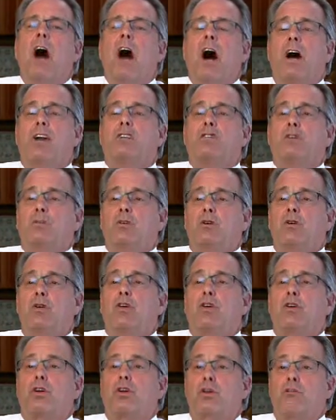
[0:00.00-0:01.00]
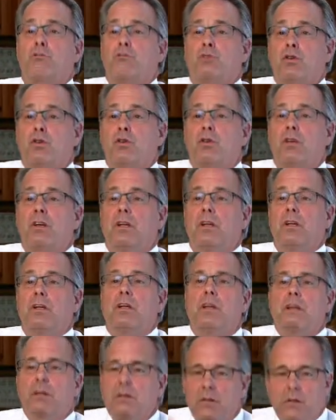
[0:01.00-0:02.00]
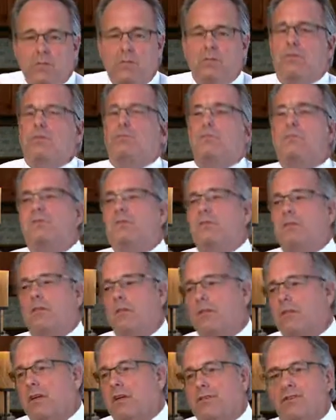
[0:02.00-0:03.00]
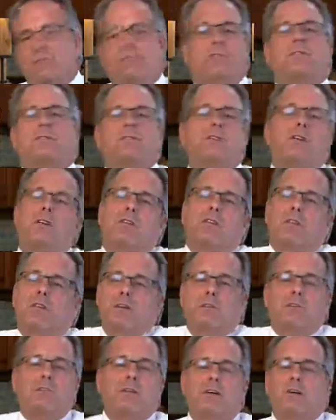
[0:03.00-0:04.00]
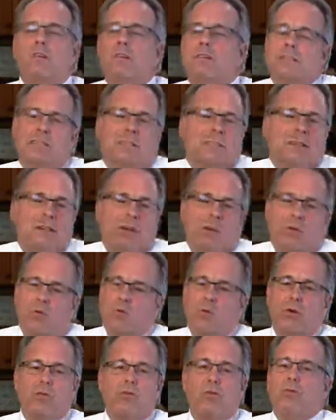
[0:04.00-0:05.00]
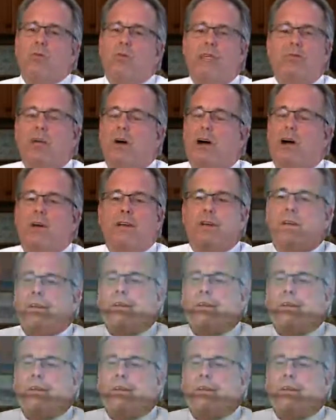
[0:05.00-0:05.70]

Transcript: entrepreneurial community that exists in Greenville, we wouldn't be talking